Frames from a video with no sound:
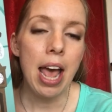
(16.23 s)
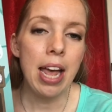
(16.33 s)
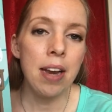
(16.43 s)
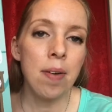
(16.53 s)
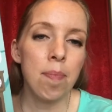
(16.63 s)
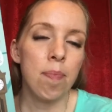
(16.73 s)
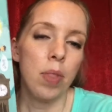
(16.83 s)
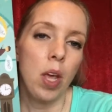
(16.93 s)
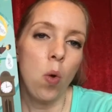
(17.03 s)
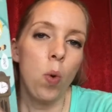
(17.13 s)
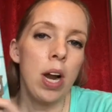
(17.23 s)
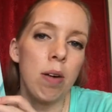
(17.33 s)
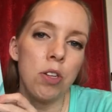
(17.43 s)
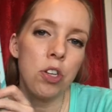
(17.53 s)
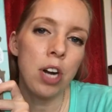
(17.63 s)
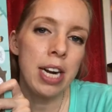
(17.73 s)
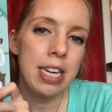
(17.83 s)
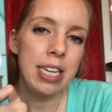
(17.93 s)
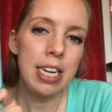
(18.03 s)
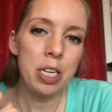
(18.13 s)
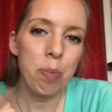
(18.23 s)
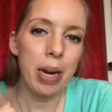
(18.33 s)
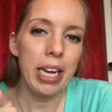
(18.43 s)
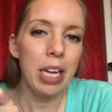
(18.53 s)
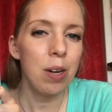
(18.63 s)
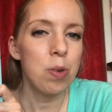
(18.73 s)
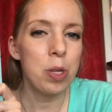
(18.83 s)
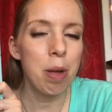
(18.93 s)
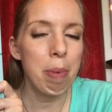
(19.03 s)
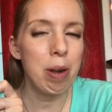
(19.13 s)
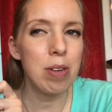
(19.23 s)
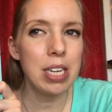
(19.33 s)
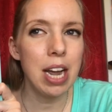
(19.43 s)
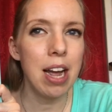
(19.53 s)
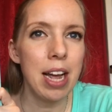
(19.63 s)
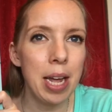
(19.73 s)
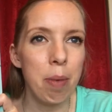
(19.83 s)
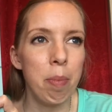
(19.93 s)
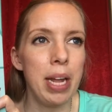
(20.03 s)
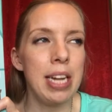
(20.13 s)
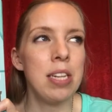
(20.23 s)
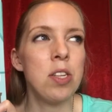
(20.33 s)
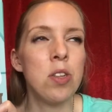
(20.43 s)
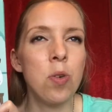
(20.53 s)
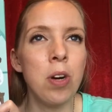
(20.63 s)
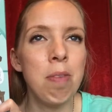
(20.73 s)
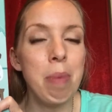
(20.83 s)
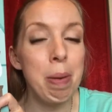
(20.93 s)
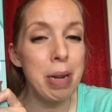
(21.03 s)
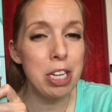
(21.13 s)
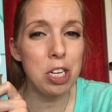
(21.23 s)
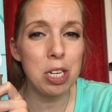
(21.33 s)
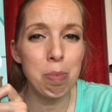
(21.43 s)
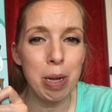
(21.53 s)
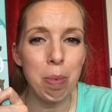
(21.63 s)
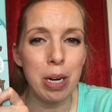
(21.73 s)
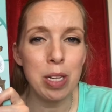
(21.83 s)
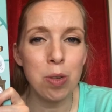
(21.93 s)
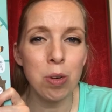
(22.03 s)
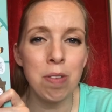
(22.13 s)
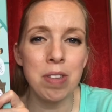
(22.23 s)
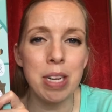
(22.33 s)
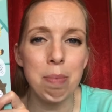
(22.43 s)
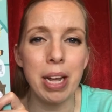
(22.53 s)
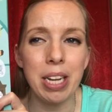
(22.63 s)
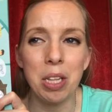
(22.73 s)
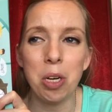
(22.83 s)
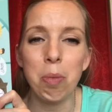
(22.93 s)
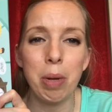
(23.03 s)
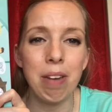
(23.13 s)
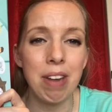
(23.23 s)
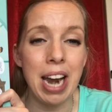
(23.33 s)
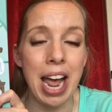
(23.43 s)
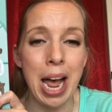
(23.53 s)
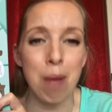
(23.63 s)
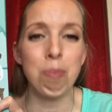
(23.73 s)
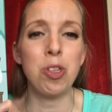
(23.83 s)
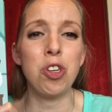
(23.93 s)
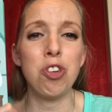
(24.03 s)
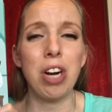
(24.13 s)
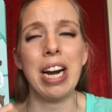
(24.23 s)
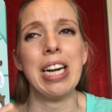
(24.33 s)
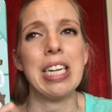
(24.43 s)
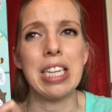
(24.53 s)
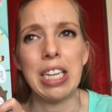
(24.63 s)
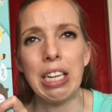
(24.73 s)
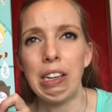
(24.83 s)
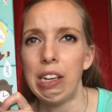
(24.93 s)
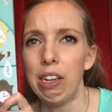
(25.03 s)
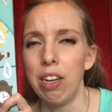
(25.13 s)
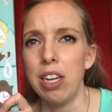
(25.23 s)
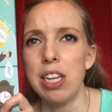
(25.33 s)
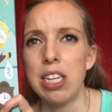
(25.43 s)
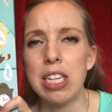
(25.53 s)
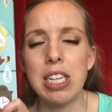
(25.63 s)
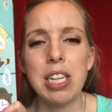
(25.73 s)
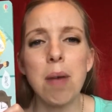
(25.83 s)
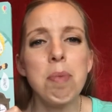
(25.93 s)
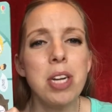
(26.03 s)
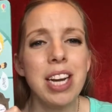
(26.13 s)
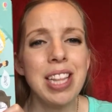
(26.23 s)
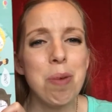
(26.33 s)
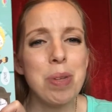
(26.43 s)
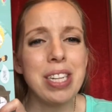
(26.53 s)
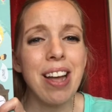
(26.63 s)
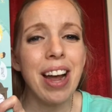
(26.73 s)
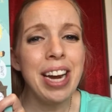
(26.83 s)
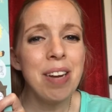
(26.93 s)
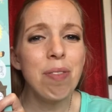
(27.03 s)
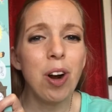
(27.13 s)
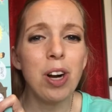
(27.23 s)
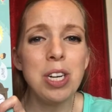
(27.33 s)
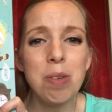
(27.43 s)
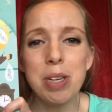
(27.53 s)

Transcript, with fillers: And when I was trying to teach my kiddos about time, it's sort of, maybe it's just me, but it sort of seemed like a little bit of an abstract subject that was kind of hard to